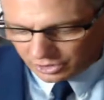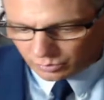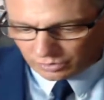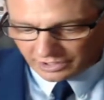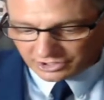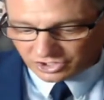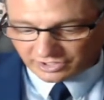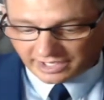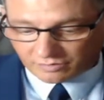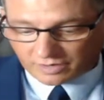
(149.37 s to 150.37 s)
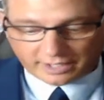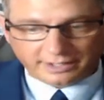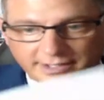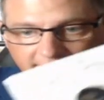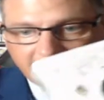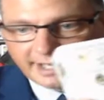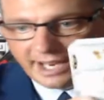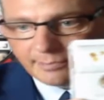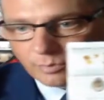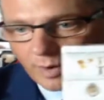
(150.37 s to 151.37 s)
let's just get right into
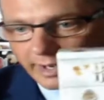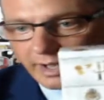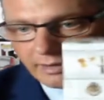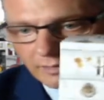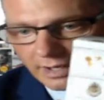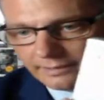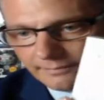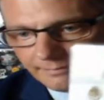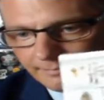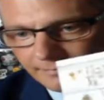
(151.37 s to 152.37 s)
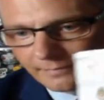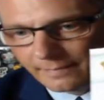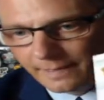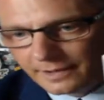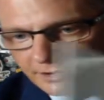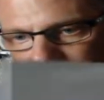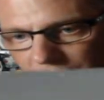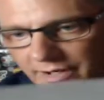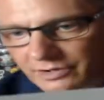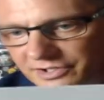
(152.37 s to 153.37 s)
Snape. Why not, right? So
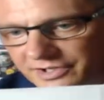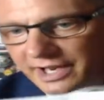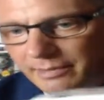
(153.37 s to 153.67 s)
there's Snape,